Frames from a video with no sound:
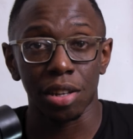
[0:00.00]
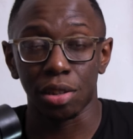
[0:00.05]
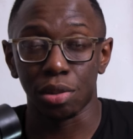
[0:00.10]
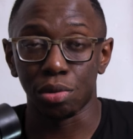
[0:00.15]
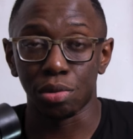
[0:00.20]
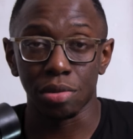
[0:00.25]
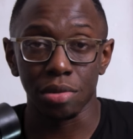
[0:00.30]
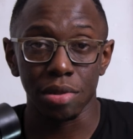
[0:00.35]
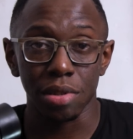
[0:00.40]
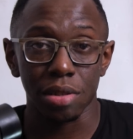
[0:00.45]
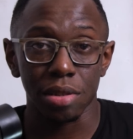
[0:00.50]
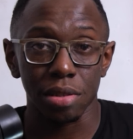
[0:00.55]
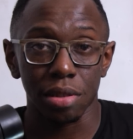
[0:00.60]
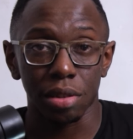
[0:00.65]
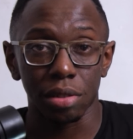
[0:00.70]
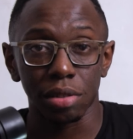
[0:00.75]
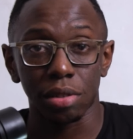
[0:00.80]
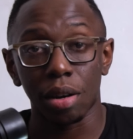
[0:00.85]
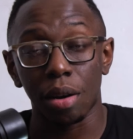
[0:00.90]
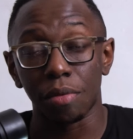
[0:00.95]
those
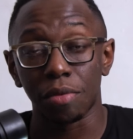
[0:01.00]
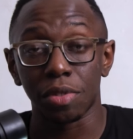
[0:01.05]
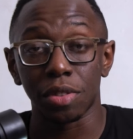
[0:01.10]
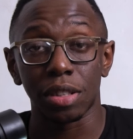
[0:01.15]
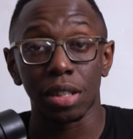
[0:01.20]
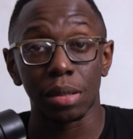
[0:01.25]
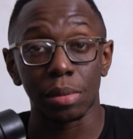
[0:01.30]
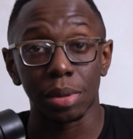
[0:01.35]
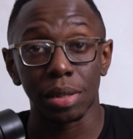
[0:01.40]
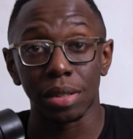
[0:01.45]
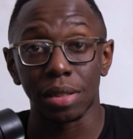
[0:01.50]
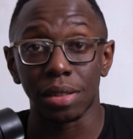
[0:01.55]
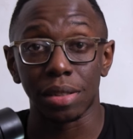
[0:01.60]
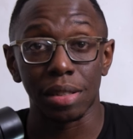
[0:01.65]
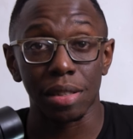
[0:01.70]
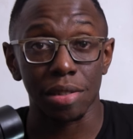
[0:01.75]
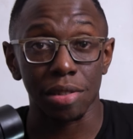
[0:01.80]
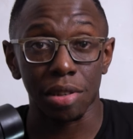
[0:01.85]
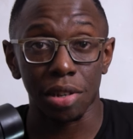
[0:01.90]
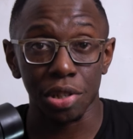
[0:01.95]
uncomfortable
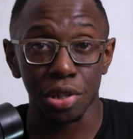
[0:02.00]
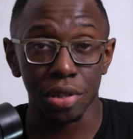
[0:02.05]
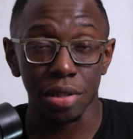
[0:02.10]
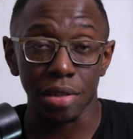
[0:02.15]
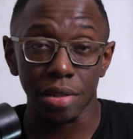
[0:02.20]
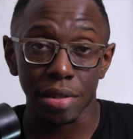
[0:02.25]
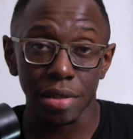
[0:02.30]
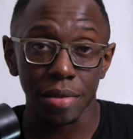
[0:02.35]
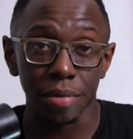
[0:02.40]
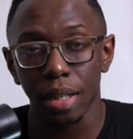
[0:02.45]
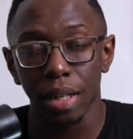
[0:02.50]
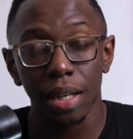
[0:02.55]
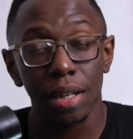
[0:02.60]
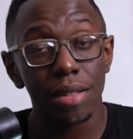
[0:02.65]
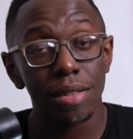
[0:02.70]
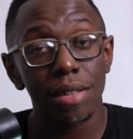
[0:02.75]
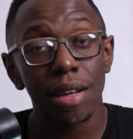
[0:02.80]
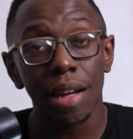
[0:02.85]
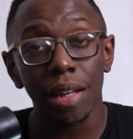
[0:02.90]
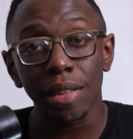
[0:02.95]
discussions. It
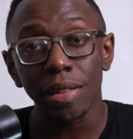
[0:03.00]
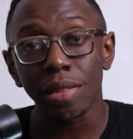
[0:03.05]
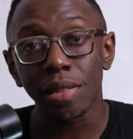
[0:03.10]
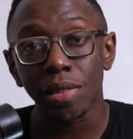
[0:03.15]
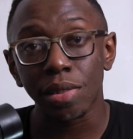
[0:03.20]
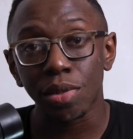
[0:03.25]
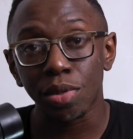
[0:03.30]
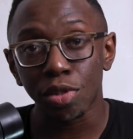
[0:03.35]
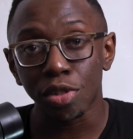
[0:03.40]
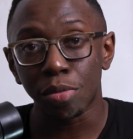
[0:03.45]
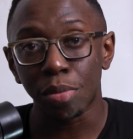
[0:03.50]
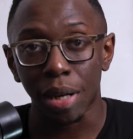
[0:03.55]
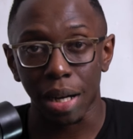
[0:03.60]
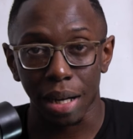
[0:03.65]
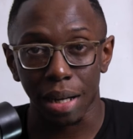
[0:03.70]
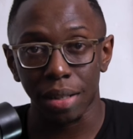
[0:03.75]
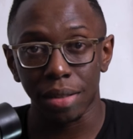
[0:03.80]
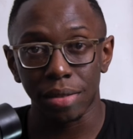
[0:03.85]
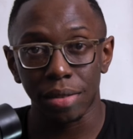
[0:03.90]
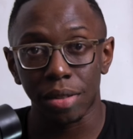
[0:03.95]
has gotten so
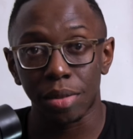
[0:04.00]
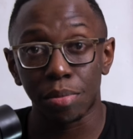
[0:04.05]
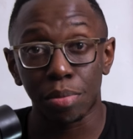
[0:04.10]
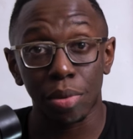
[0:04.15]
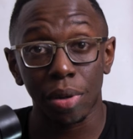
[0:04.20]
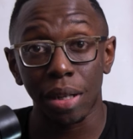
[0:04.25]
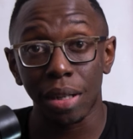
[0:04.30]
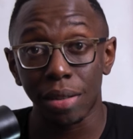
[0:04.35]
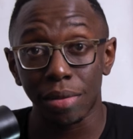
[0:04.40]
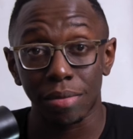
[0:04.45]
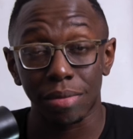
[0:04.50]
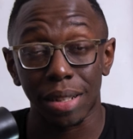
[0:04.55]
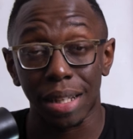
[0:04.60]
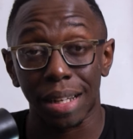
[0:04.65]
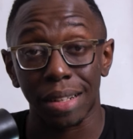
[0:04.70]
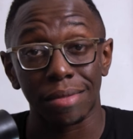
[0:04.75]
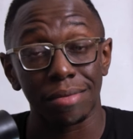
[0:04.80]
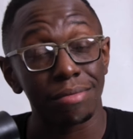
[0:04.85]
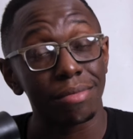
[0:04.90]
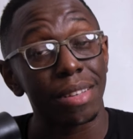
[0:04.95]
bad to the point
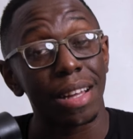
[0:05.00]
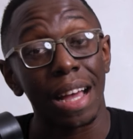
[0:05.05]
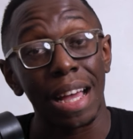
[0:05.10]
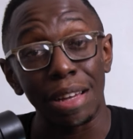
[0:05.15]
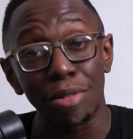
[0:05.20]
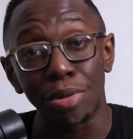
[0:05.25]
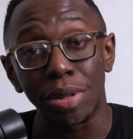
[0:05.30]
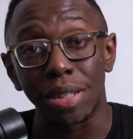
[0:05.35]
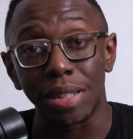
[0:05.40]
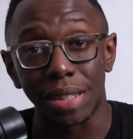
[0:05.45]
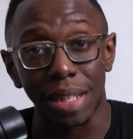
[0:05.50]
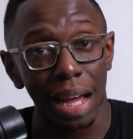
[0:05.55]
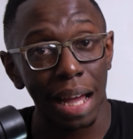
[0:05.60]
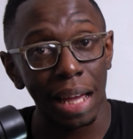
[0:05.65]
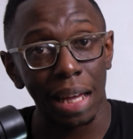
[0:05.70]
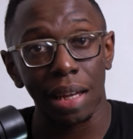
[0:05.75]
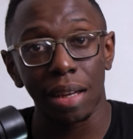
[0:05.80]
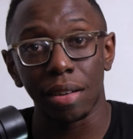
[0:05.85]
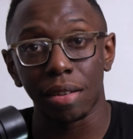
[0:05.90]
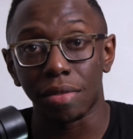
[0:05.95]
that I would
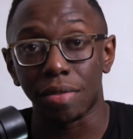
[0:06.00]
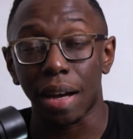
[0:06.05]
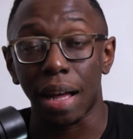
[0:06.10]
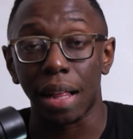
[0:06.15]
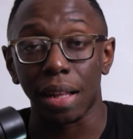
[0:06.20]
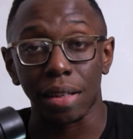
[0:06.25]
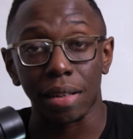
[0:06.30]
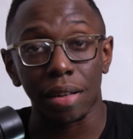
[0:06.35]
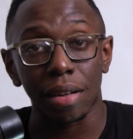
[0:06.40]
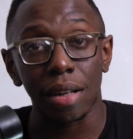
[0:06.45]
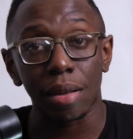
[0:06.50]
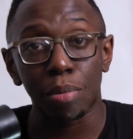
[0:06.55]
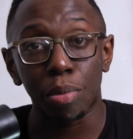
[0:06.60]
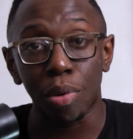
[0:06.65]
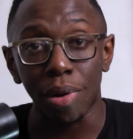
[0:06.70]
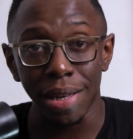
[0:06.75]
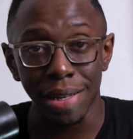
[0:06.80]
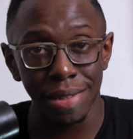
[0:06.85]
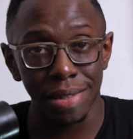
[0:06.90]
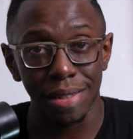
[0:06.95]
die of alcohol
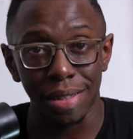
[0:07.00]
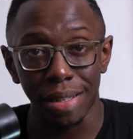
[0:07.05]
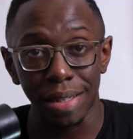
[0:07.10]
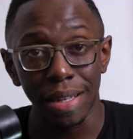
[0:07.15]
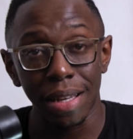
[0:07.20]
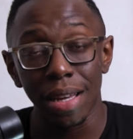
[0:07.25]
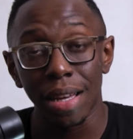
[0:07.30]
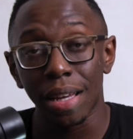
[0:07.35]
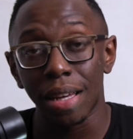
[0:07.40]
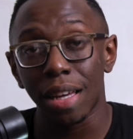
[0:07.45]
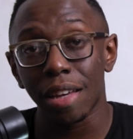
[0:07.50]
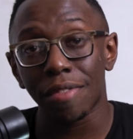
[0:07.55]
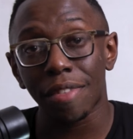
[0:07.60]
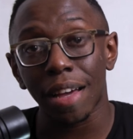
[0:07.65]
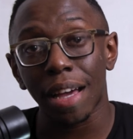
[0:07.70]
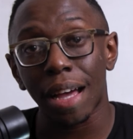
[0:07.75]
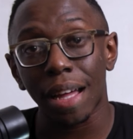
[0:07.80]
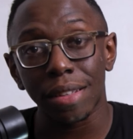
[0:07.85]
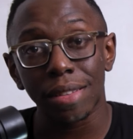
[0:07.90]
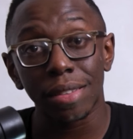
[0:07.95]
poisoning if I
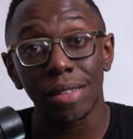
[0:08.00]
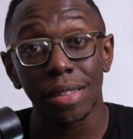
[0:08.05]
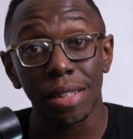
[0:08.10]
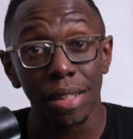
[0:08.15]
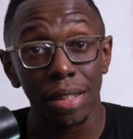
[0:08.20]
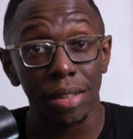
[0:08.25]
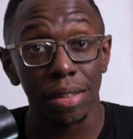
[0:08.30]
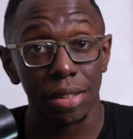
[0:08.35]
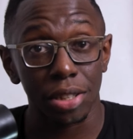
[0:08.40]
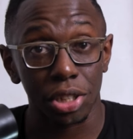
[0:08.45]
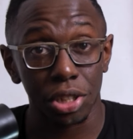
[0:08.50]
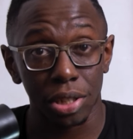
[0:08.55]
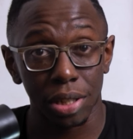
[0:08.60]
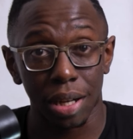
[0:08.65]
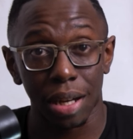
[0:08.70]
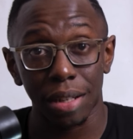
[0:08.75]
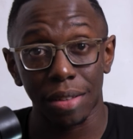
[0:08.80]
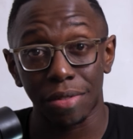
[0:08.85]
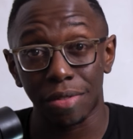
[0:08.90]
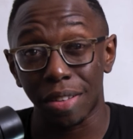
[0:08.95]
had to take a
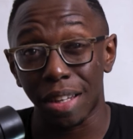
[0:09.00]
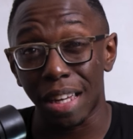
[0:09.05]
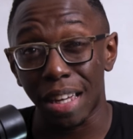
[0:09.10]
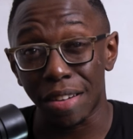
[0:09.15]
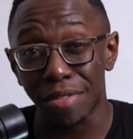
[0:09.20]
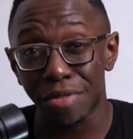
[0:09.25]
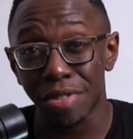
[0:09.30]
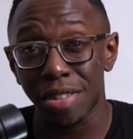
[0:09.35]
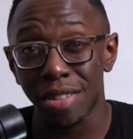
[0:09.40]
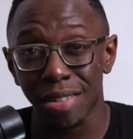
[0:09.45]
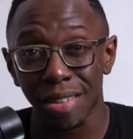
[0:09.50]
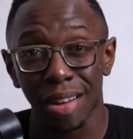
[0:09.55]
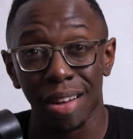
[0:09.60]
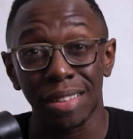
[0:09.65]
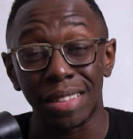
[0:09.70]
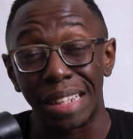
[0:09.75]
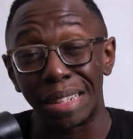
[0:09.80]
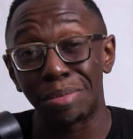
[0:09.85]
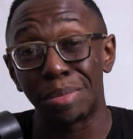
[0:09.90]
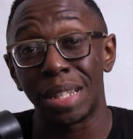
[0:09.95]
shot for every song
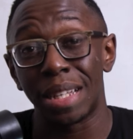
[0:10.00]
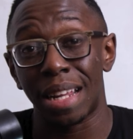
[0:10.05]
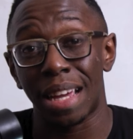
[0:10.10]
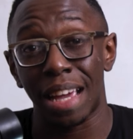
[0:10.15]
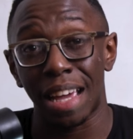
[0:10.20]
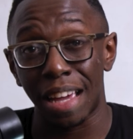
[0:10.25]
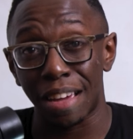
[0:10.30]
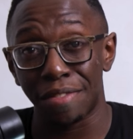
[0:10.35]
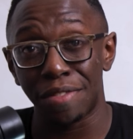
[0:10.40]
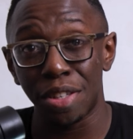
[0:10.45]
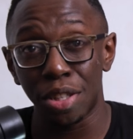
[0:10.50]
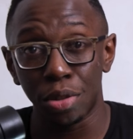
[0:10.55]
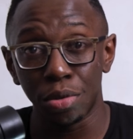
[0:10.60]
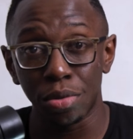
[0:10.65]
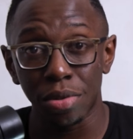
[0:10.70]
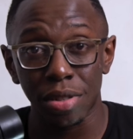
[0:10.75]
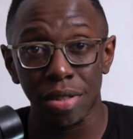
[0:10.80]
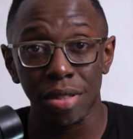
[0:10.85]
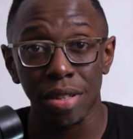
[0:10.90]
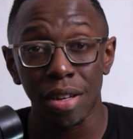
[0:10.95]
that made heavy
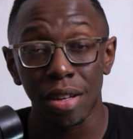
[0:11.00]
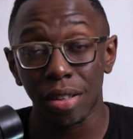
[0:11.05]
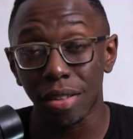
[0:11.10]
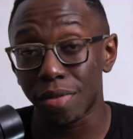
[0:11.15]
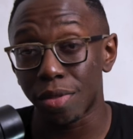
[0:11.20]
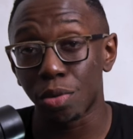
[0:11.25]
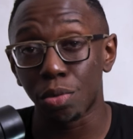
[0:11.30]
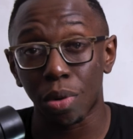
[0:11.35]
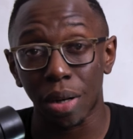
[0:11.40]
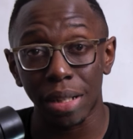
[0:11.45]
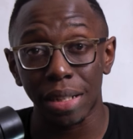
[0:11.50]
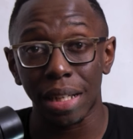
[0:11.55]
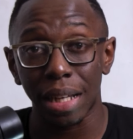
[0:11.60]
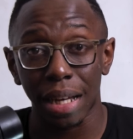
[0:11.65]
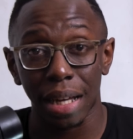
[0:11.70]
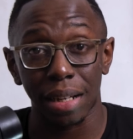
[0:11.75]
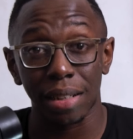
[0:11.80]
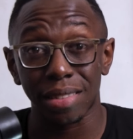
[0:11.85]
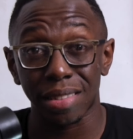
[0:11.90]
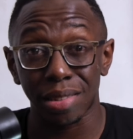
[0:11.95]
use of the One
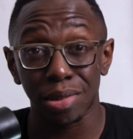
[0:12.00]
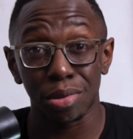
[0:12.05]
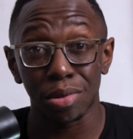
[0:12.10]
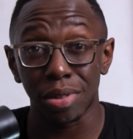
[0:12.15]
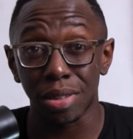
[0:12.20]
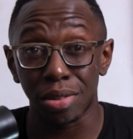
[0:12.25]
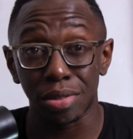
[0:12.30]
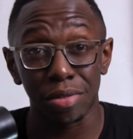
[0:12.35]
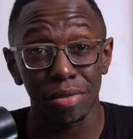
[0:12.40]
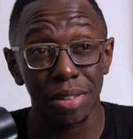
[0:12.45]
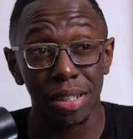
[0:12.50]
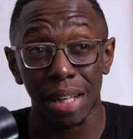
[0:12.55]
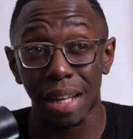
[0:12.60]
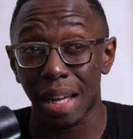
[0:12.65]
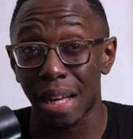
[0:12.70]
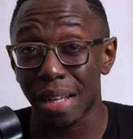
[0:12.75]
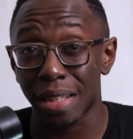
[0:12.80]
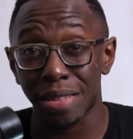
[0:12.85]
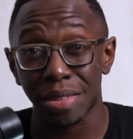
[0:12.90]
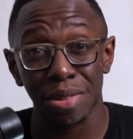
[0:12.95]
Guyana slogan over the
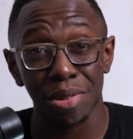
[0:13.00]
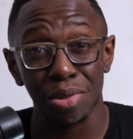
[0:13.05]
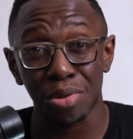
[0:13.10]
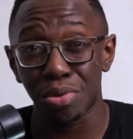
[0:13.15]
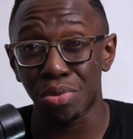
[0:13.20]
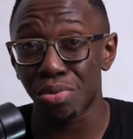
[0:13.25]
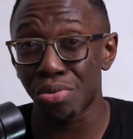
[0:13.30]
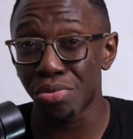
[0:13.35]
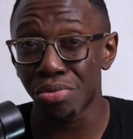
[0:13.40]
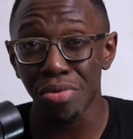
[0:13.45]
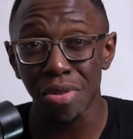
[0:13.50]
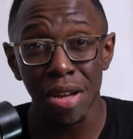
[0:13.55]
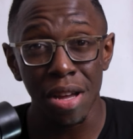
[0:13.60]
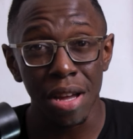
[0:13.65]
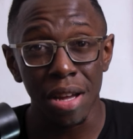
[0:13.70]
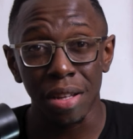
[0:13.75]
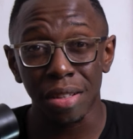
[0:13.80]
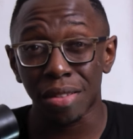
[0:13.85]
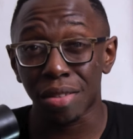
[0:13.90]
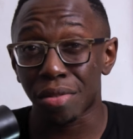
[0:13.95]
last 2
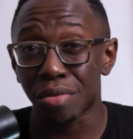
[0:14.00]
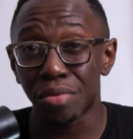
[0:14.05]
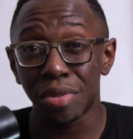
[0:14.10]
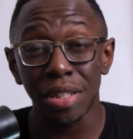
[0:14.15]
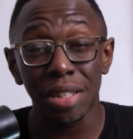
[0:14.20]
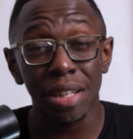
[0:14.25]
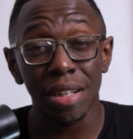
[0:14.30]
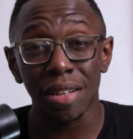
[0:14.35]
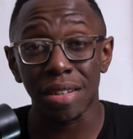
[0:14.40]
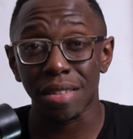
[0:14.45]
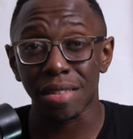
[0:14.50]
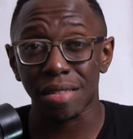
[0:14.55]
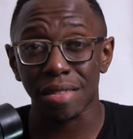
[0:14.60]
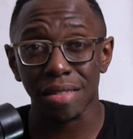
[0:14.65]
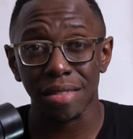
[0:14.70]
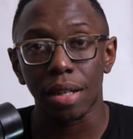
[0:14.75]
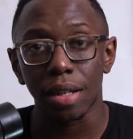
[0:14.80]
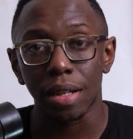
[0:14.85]
to 3 years.